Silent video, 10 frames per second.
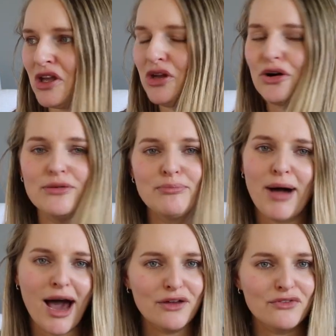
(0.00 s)
you know,
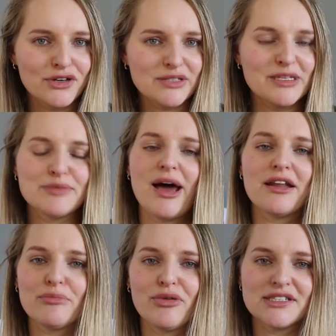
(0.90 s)
part of Christmas, part
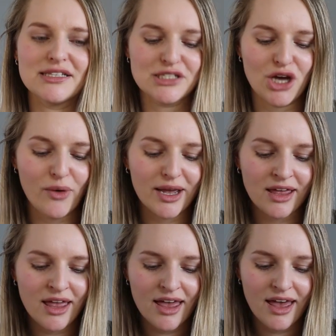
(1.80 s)
of the presents going.